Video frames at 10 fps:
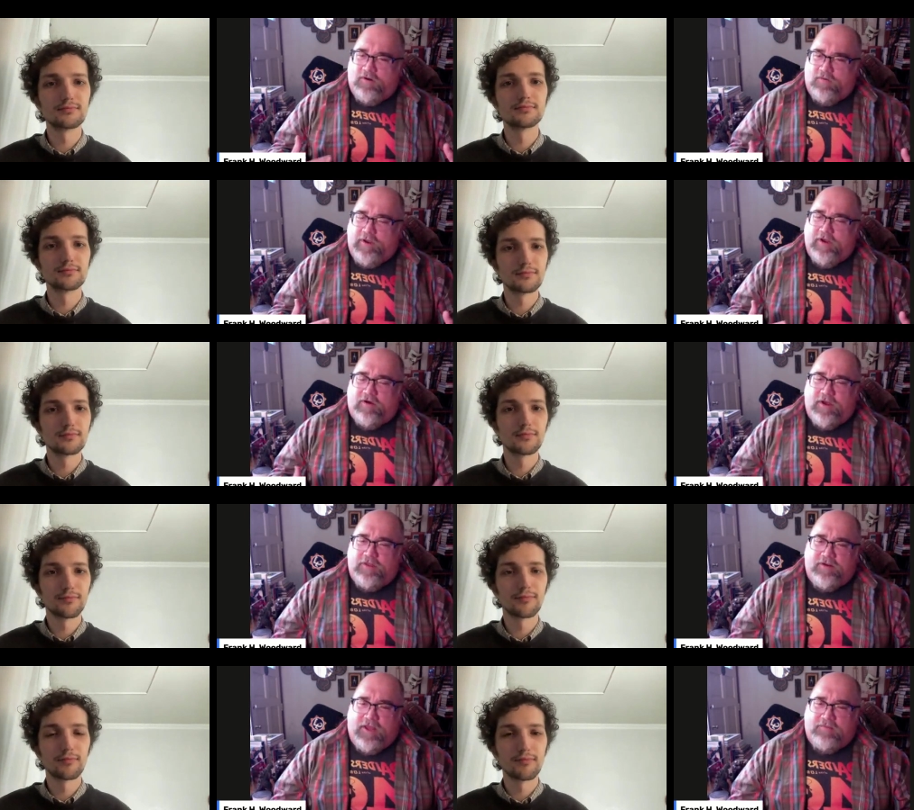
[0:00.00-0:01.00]
Speaker 1: real and
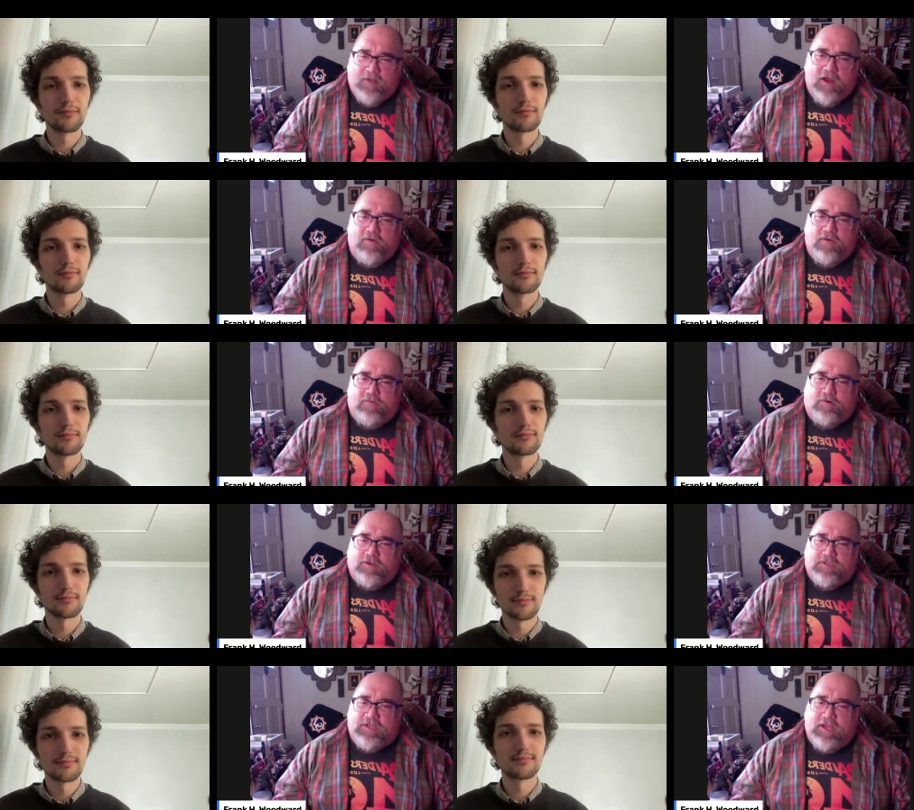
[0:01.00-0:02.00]
they're like no it
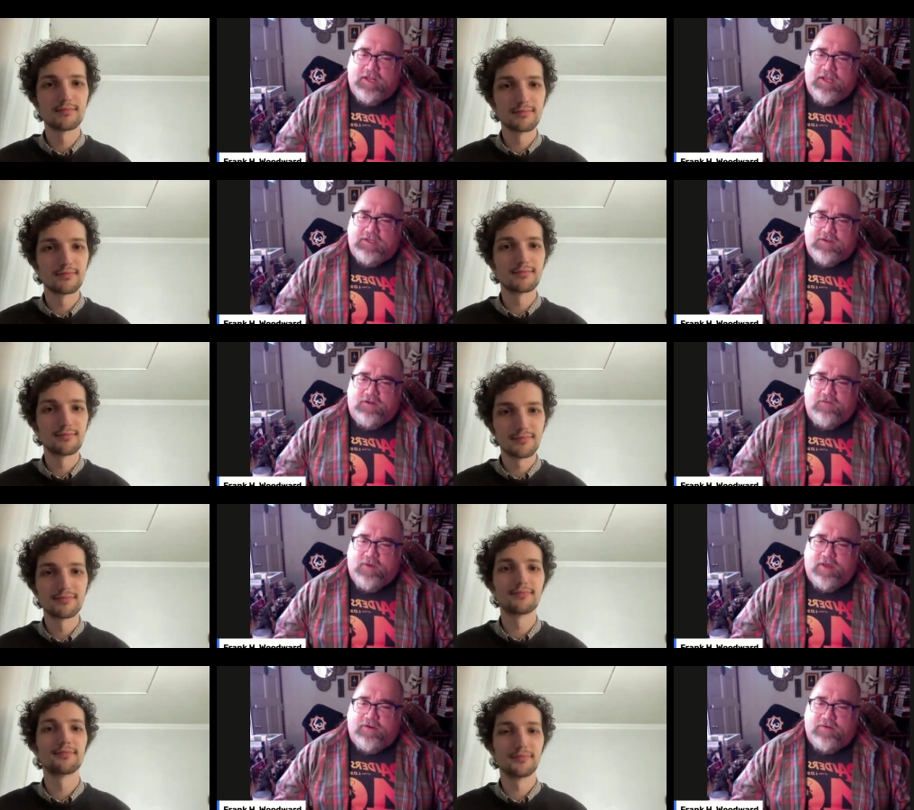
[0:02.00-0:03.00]
works like it is don't even
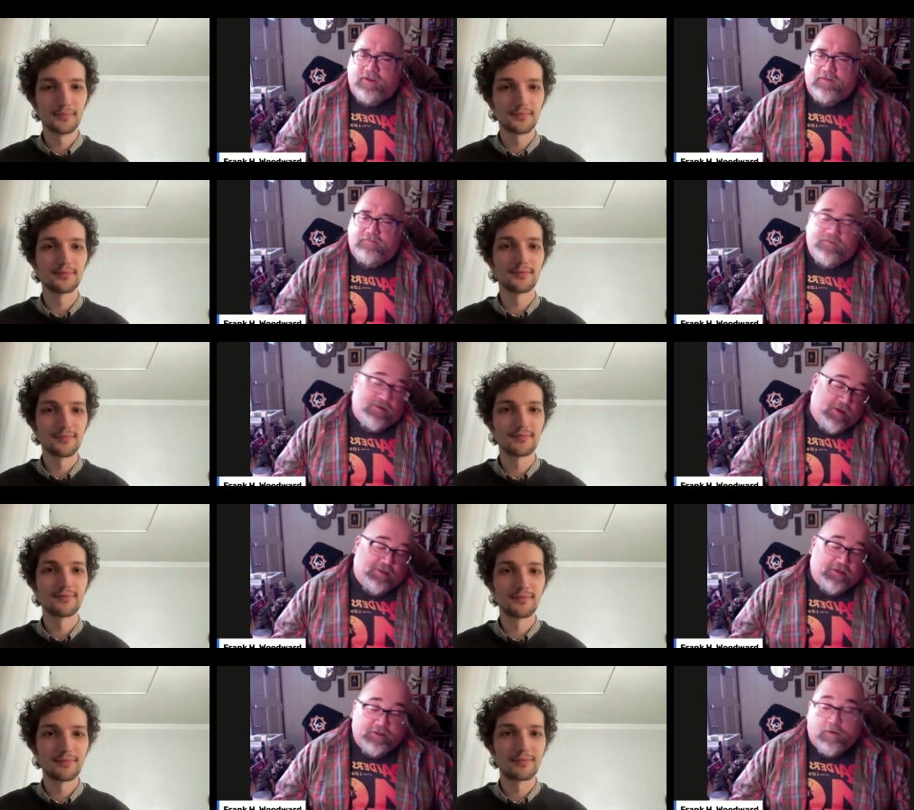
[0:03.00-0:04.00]
bother and i
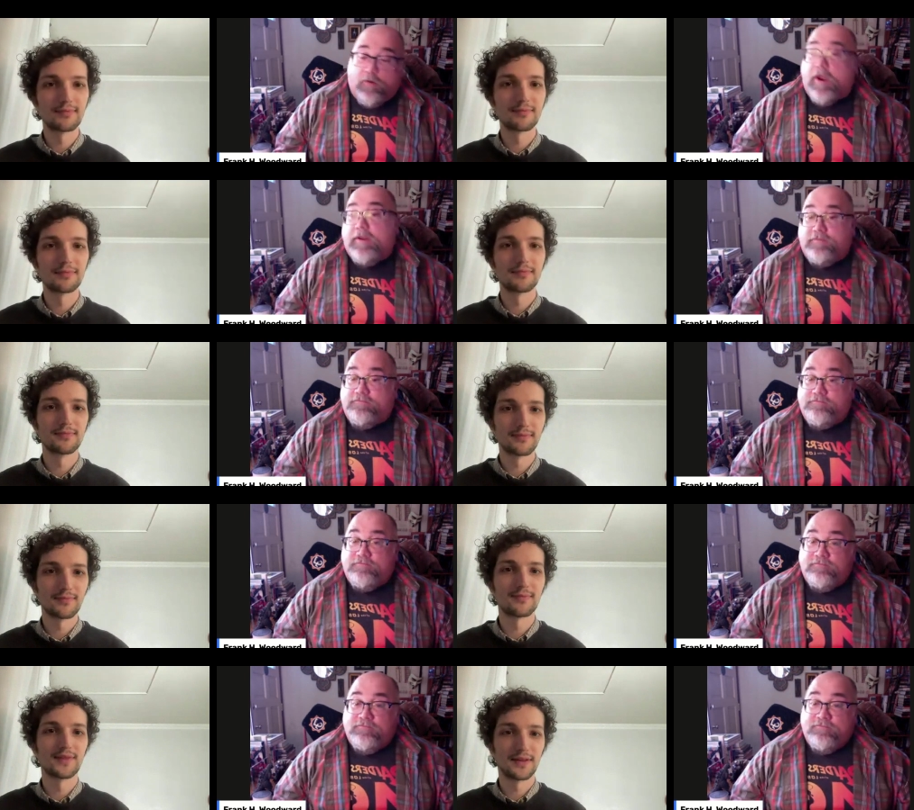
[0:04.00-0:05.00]
think they were right
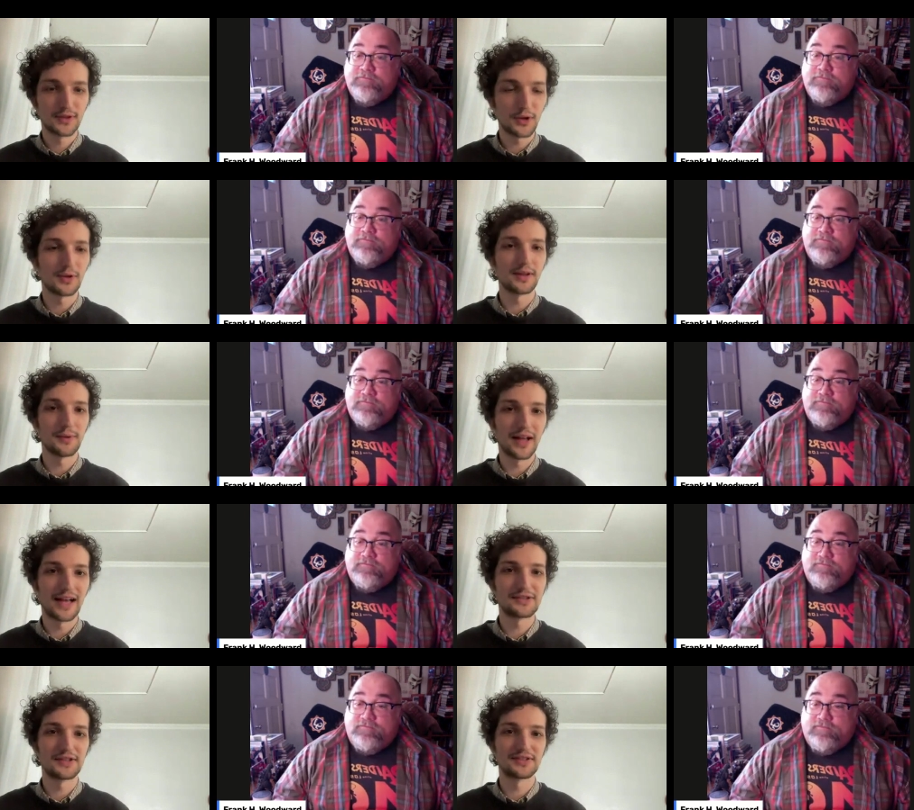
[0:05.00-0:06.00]
Speaker 2: totally well
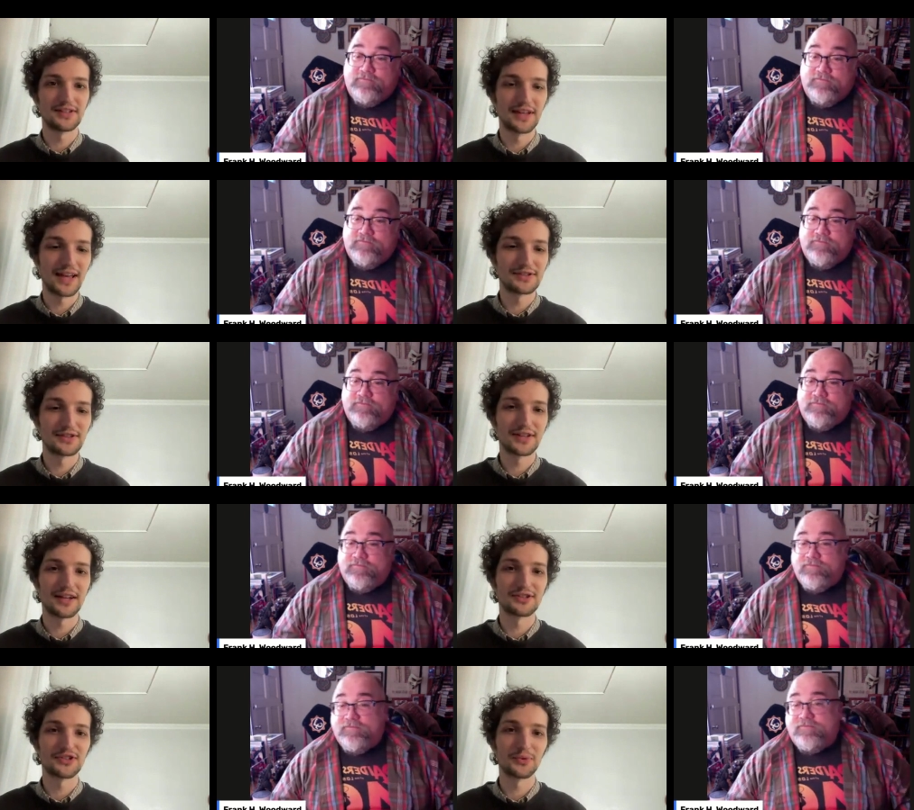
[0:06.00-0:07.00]
it has this it has this
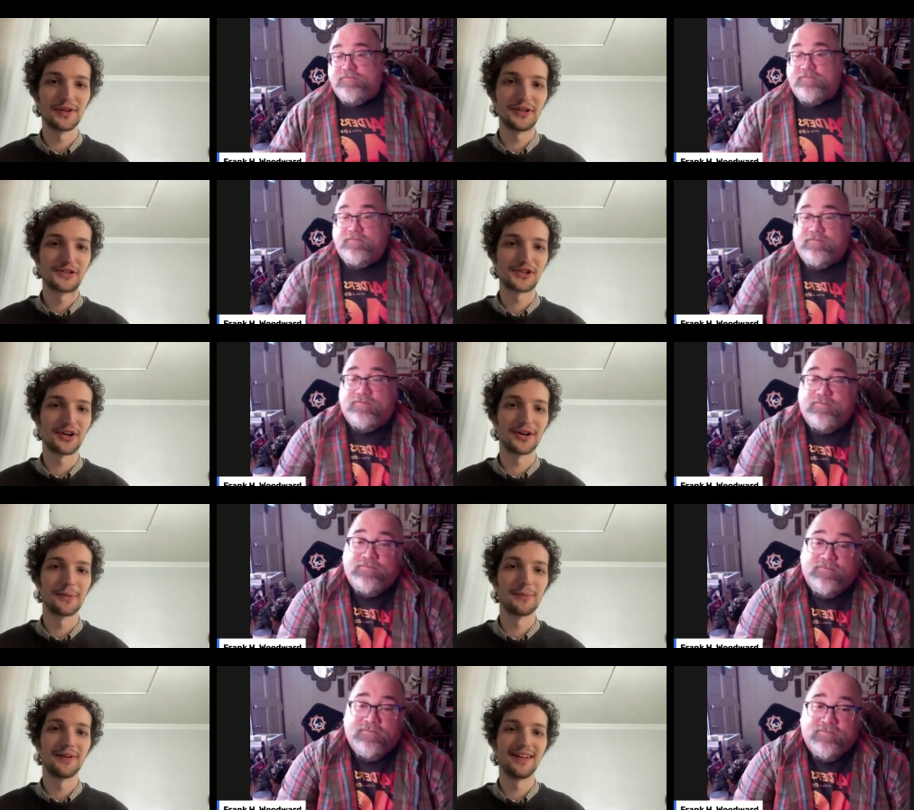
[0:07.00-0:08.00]
kind of surreal
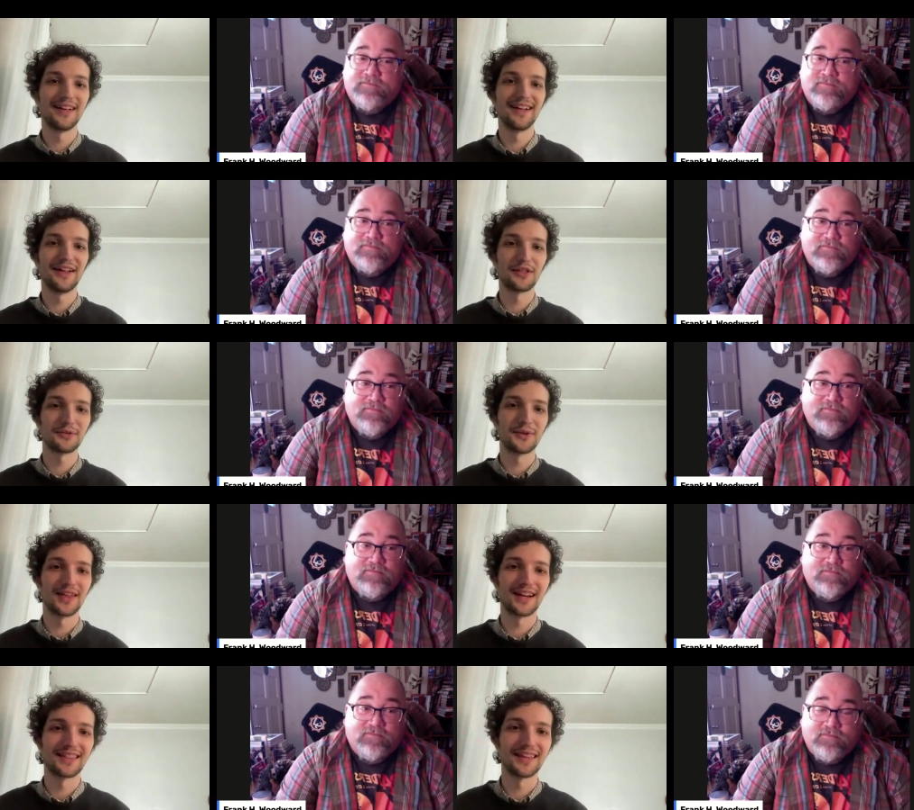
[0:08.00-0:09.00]
charm uh, uh through
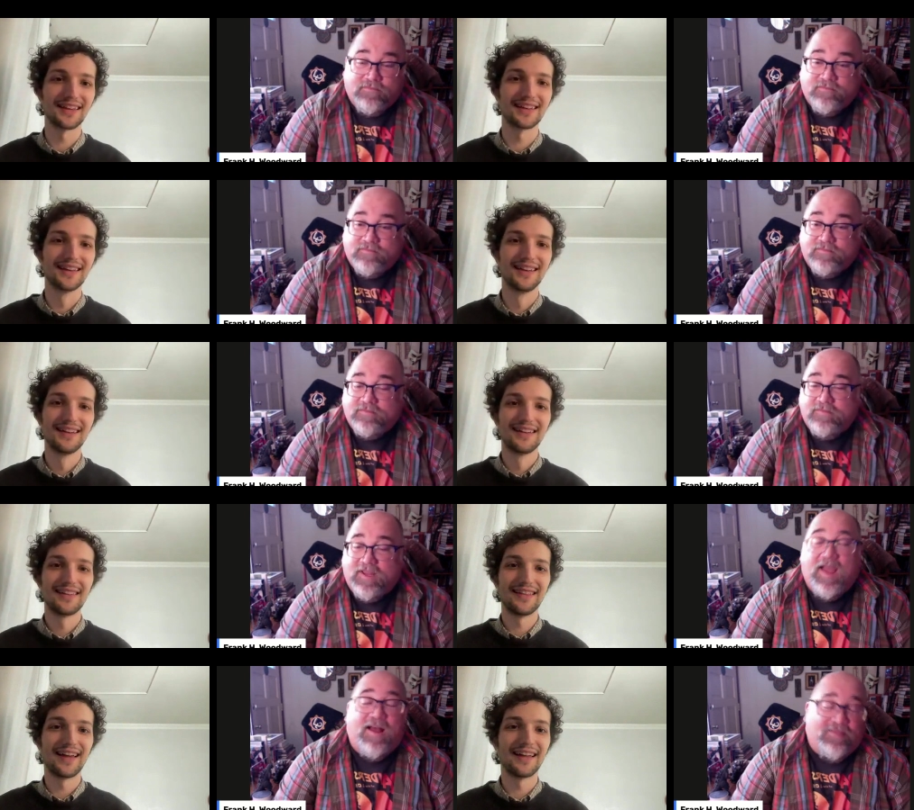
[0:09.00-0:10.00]
that i think
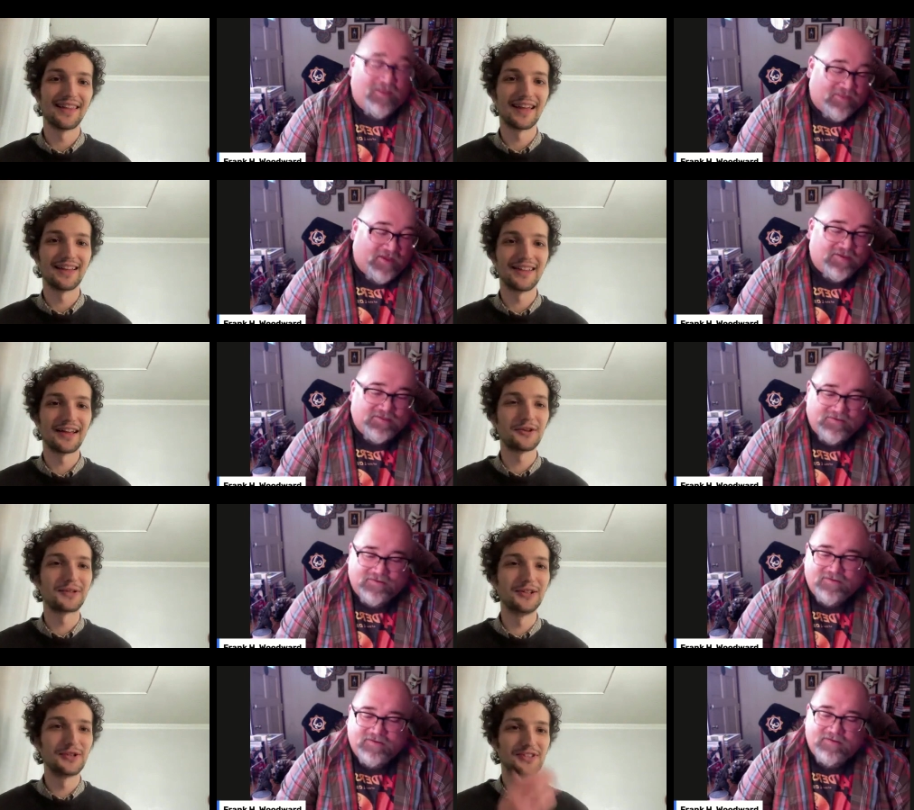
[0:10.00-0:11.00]
no, that, yeah. that, yeah you
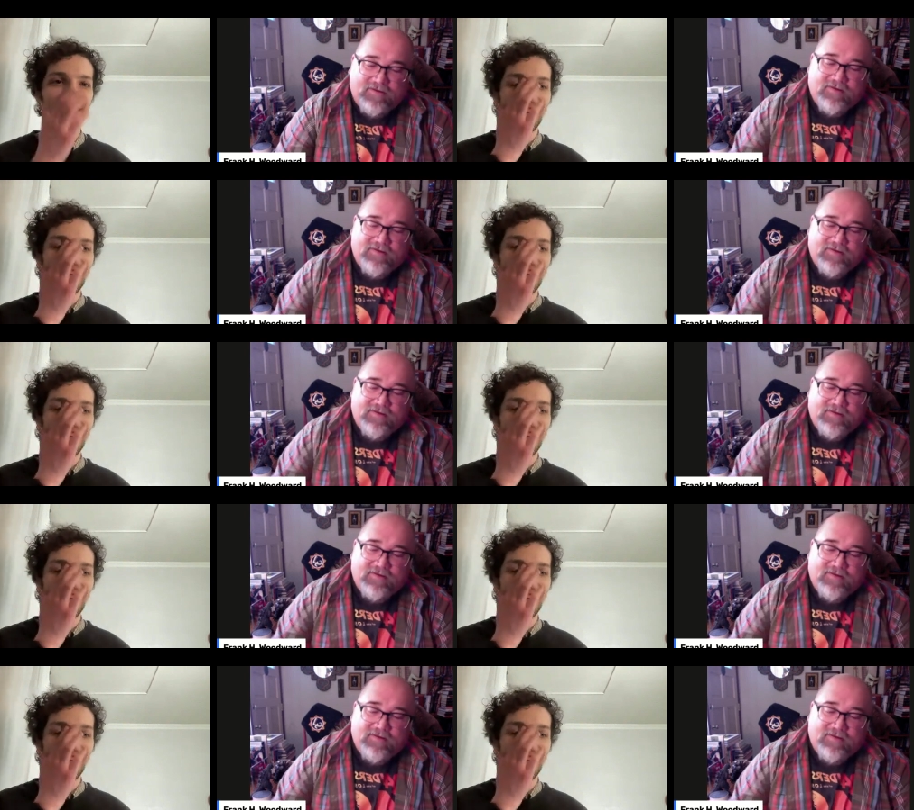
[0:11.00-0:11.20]
would lose